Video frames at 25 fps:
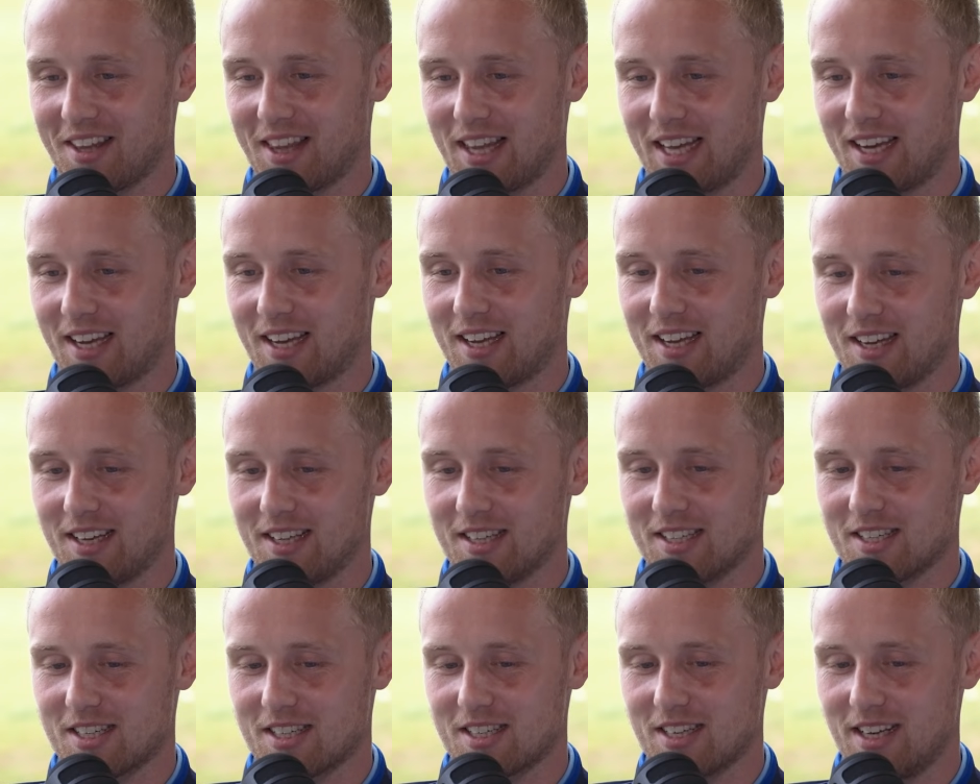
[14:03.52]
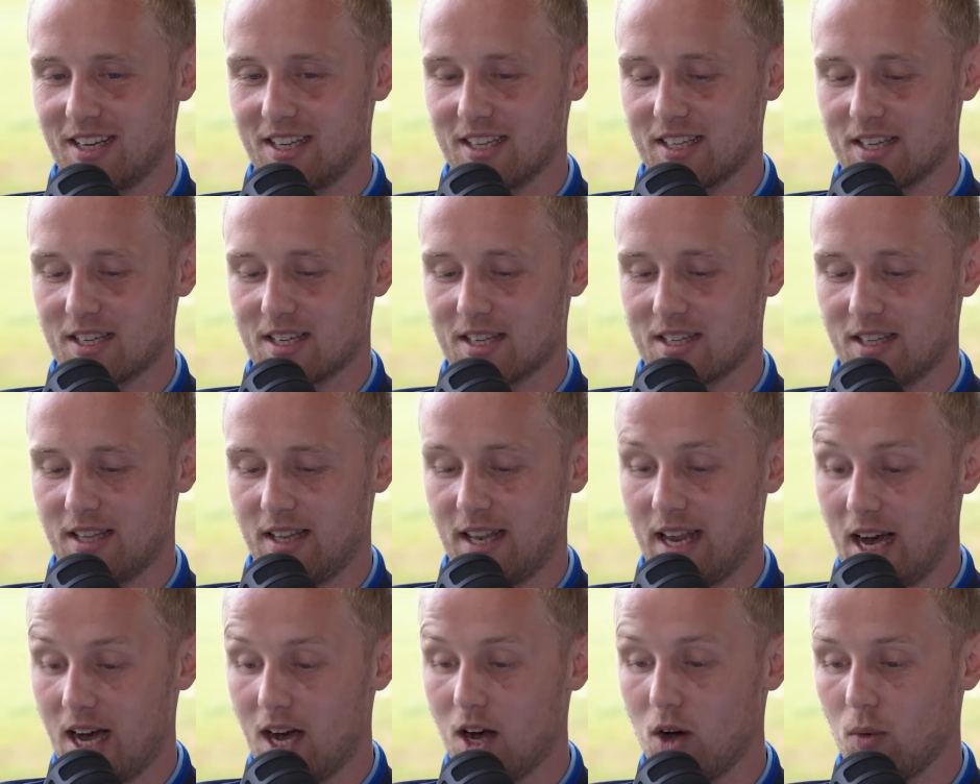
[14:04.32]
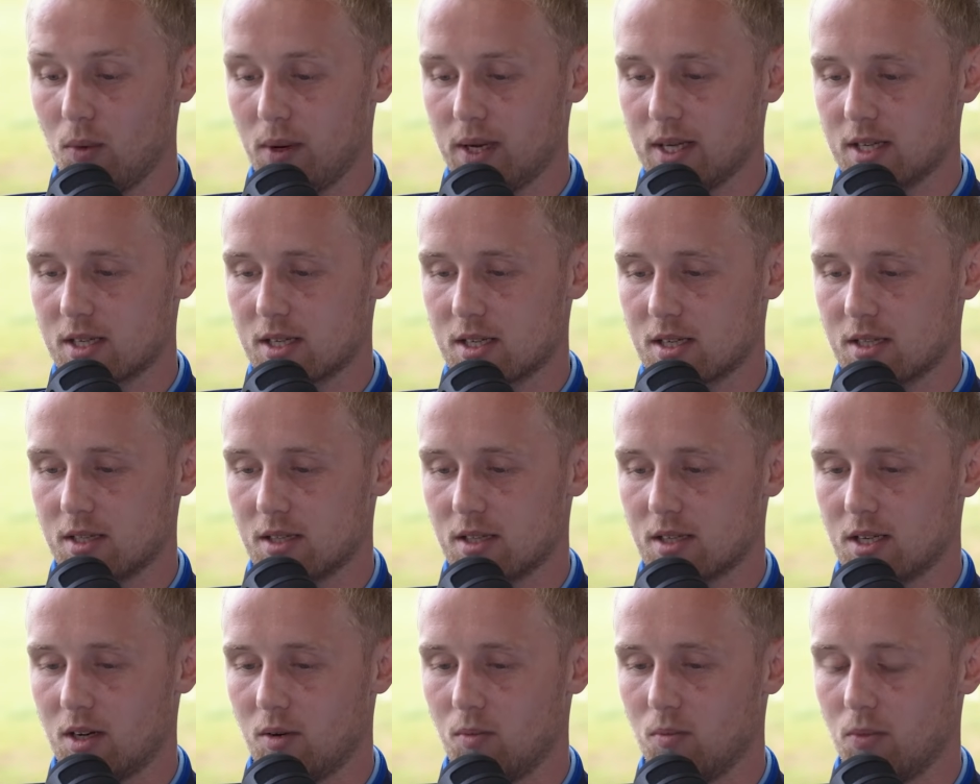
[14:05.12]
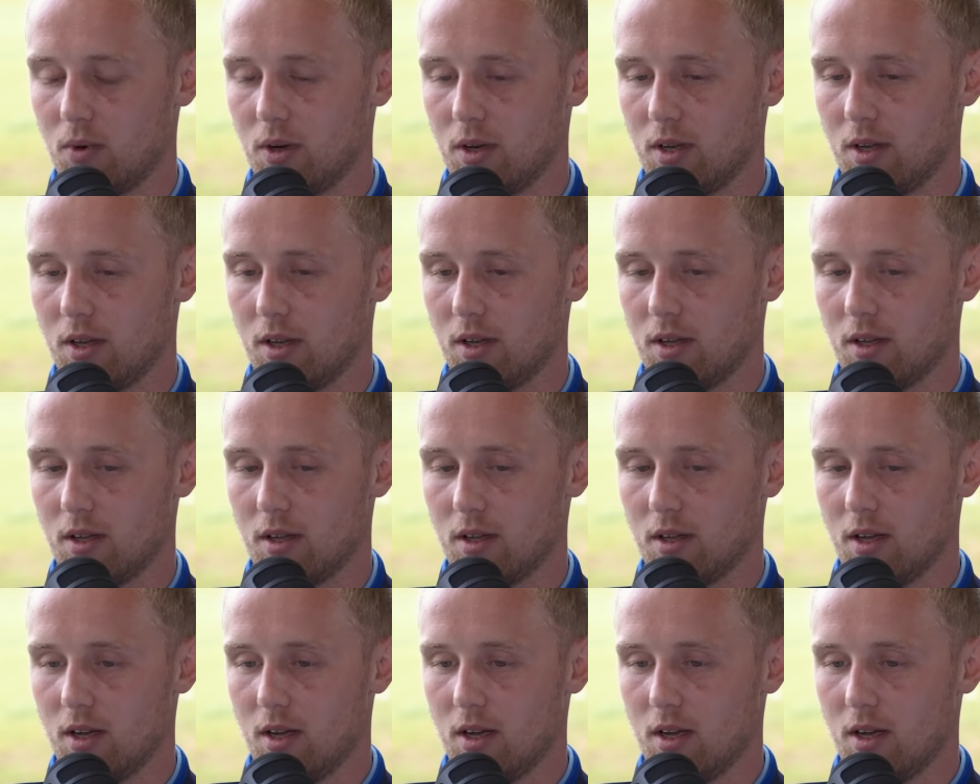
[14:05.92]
I think it's now it's someone